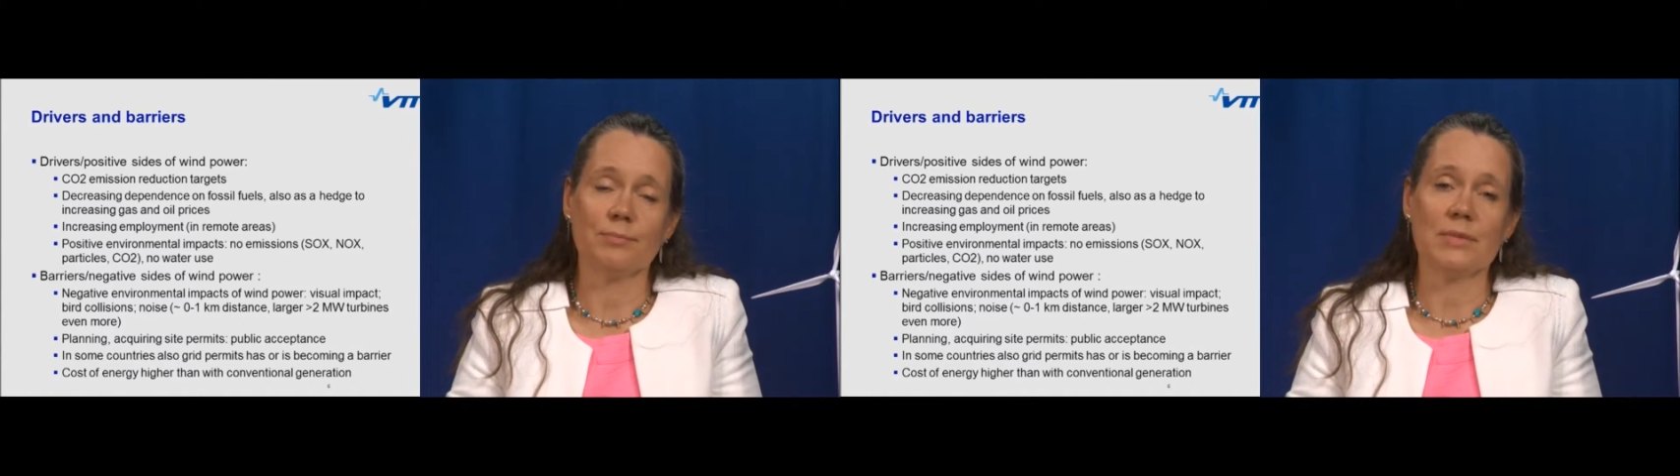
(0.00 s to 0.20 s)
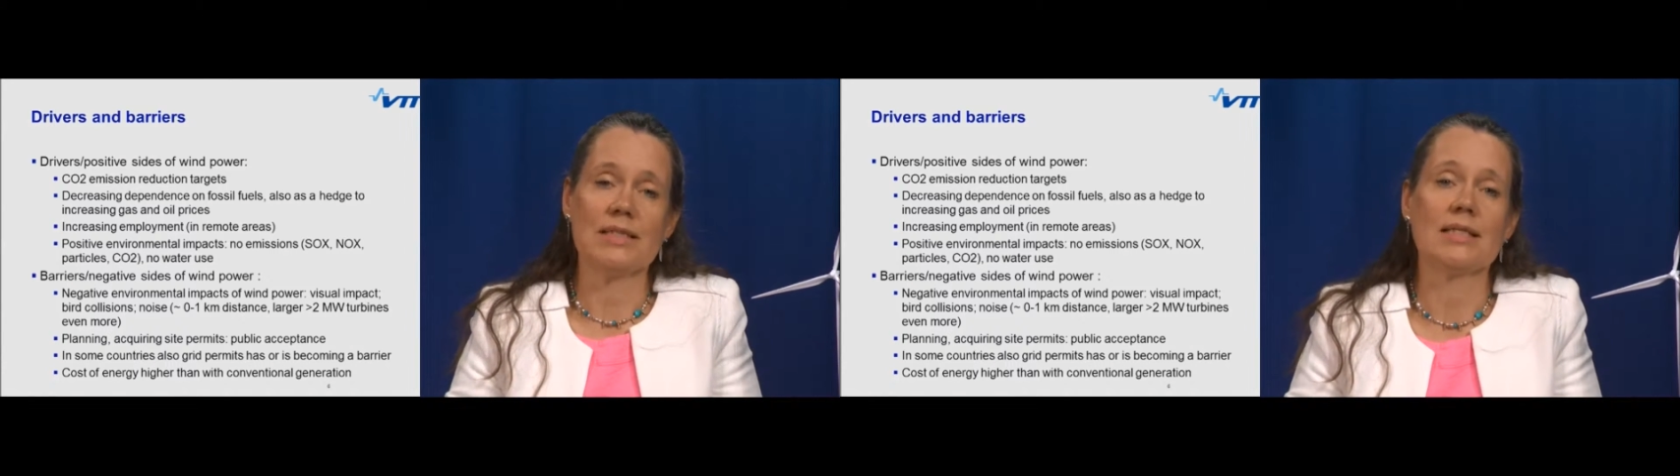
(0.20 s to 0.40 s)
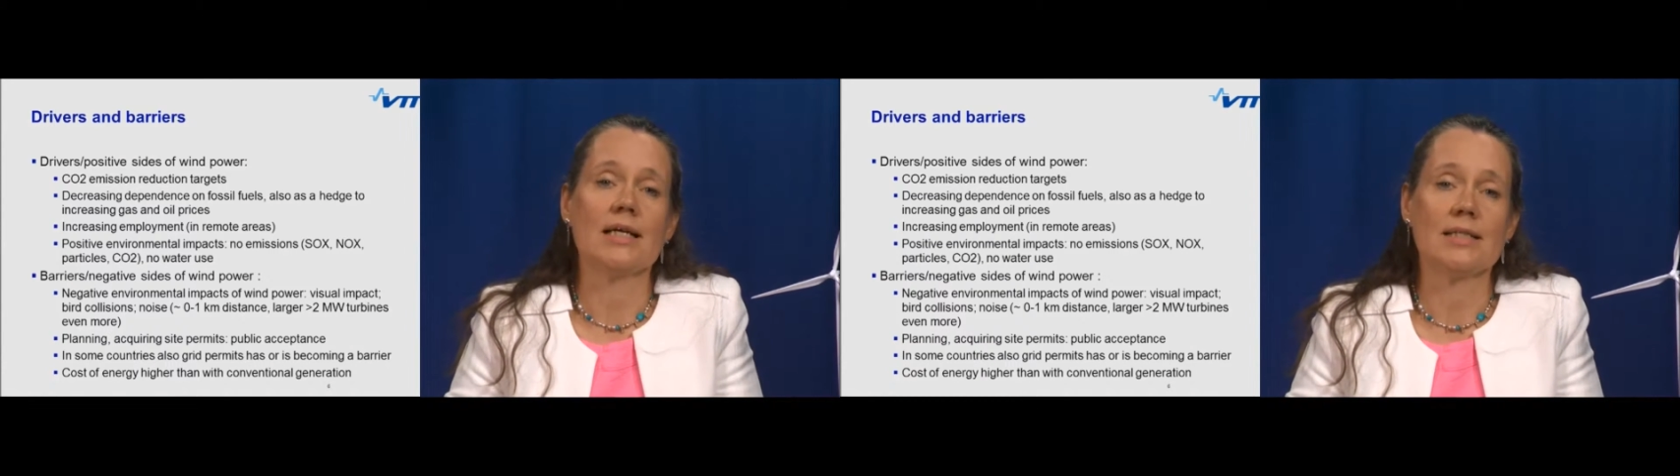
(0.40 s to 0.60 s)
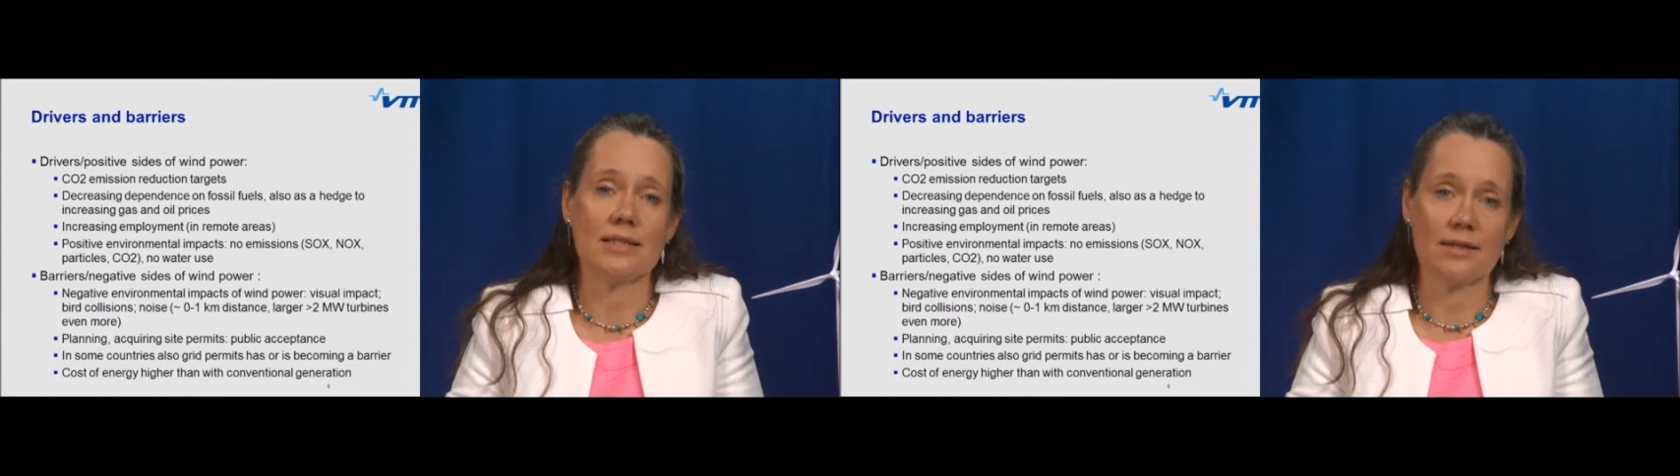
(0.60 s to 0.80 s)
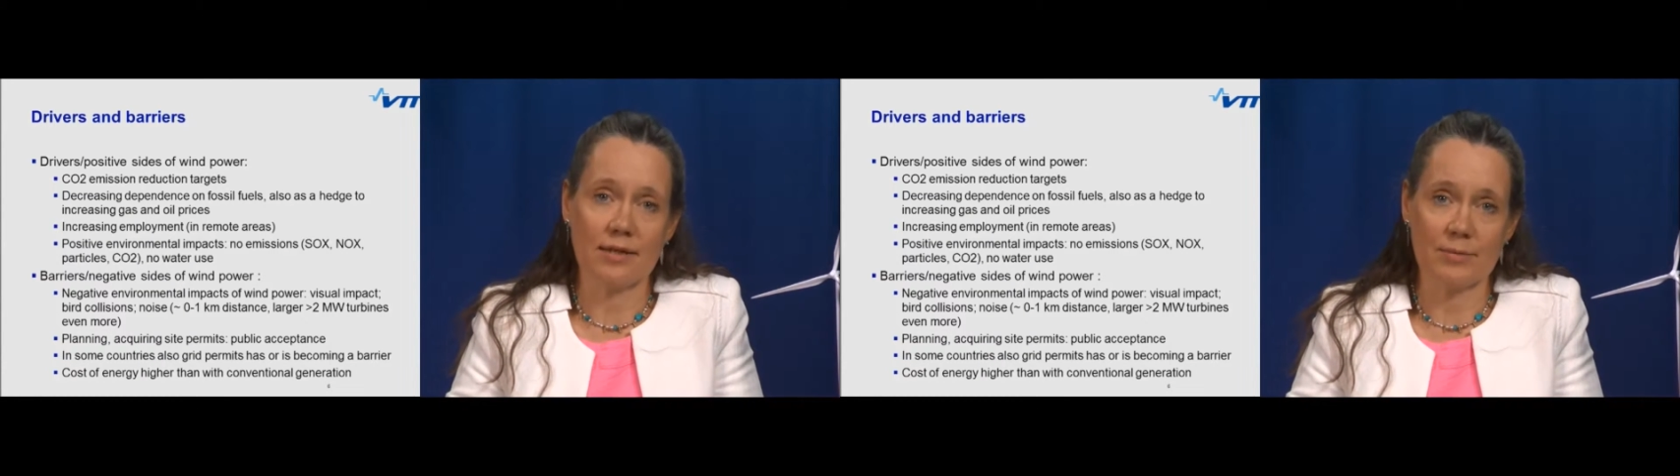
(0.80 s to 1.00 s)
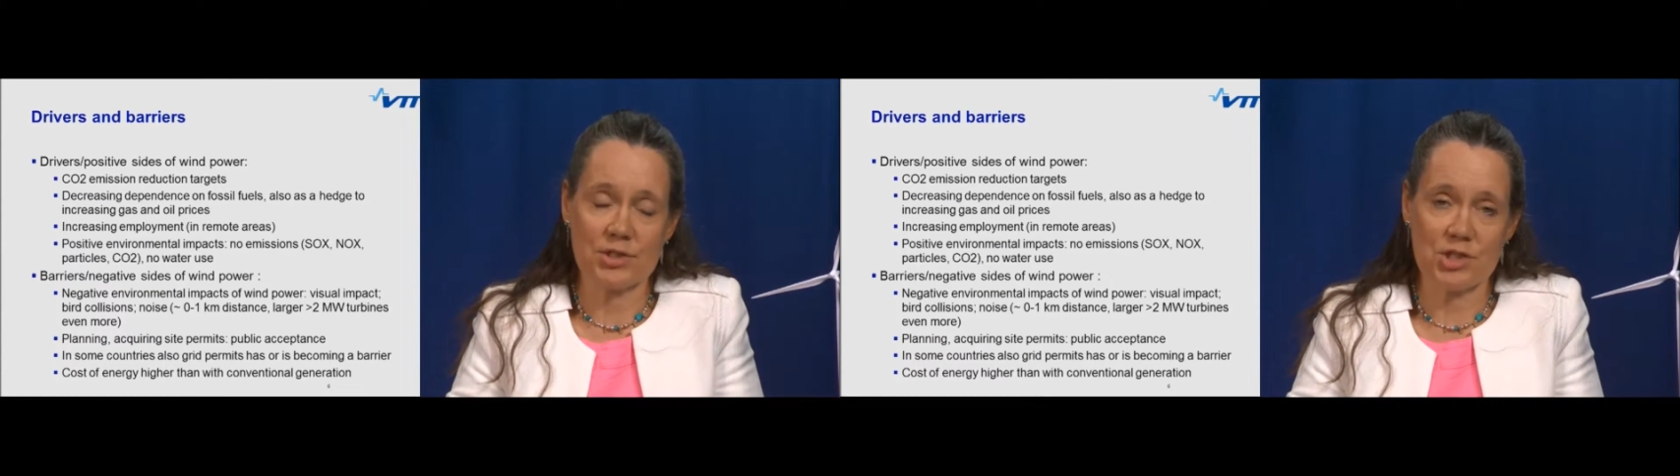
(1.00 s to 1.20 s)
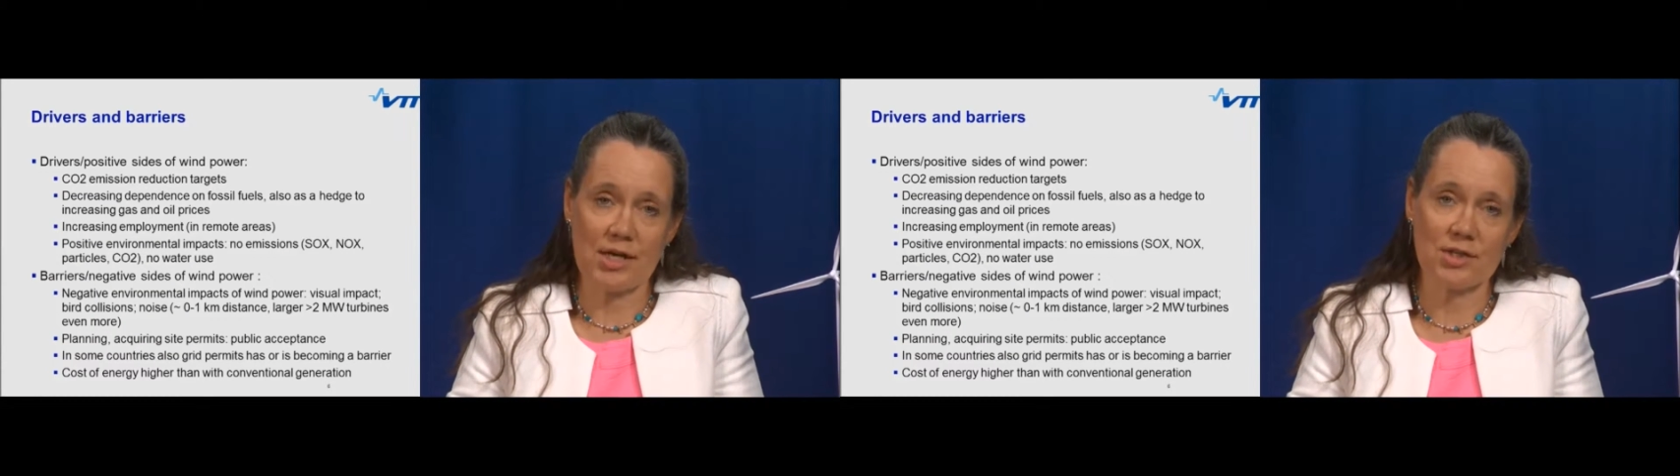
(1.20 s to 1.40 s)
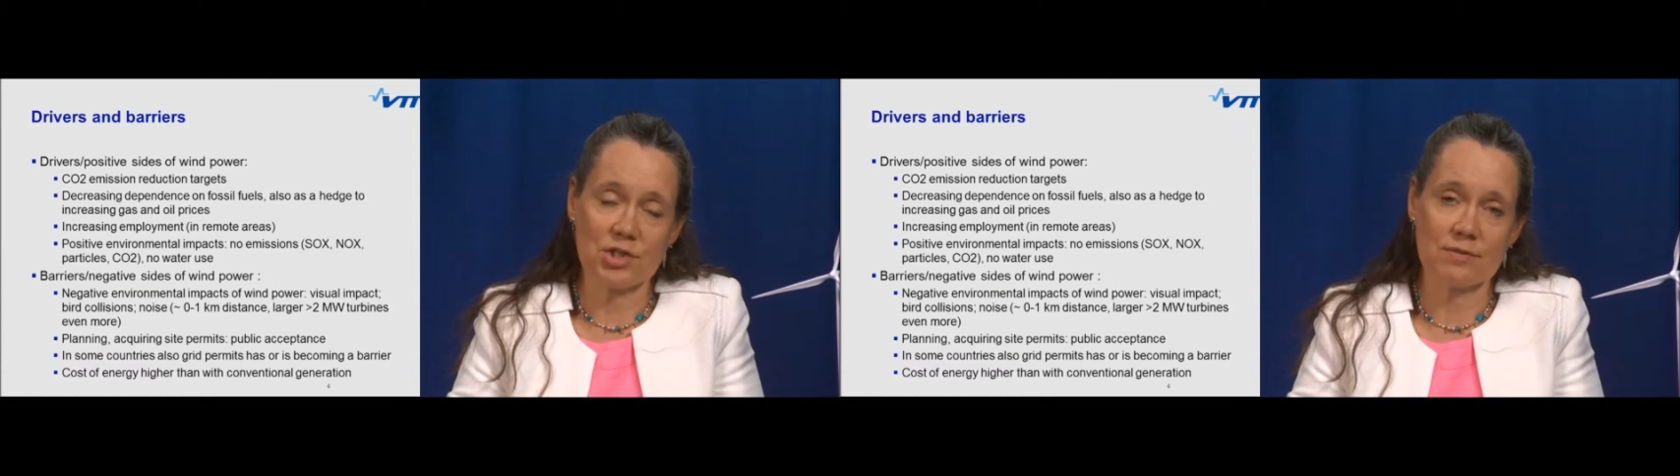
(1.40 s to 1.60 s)
mitigating climate
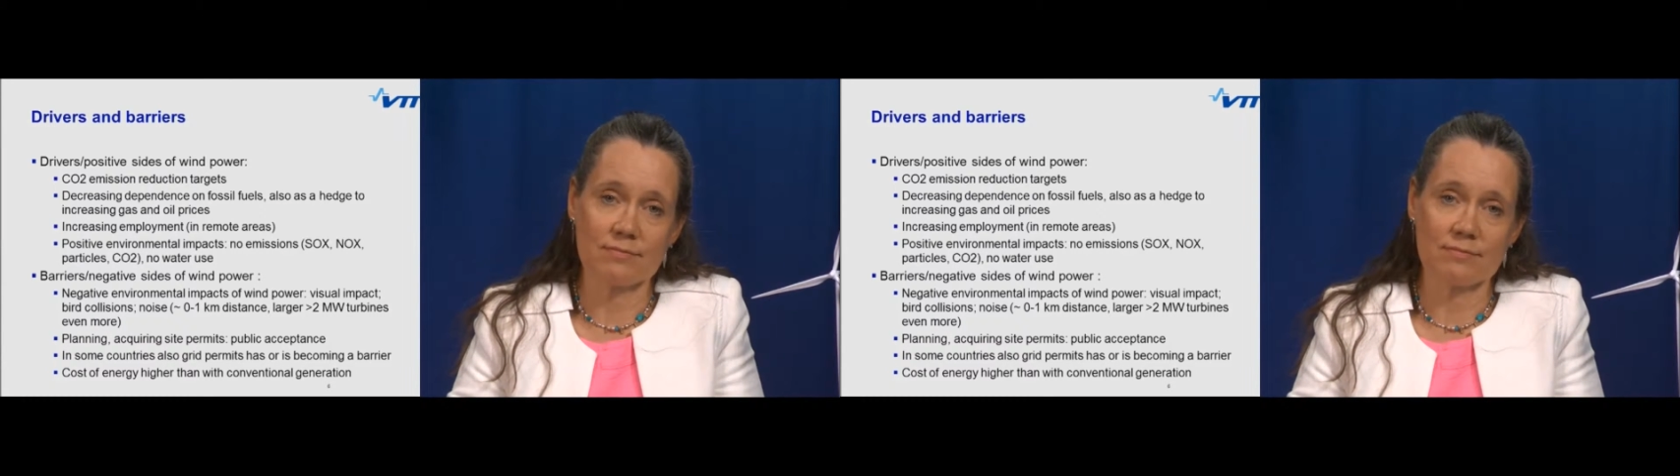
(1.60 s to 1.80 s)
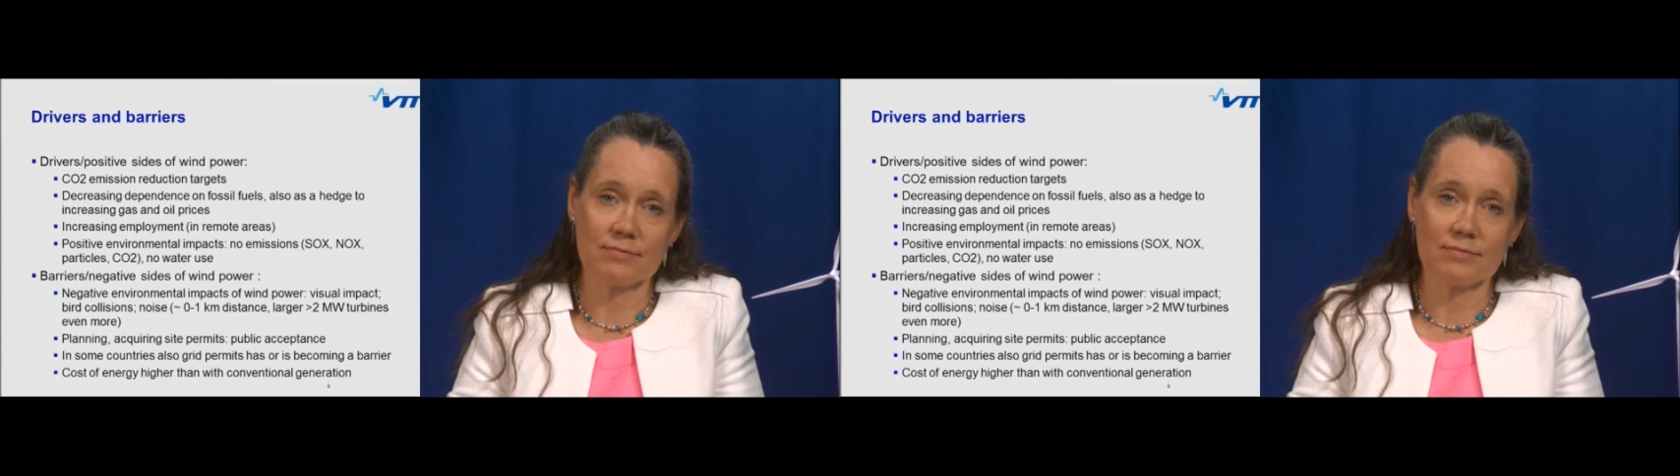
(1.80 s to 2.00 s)
change.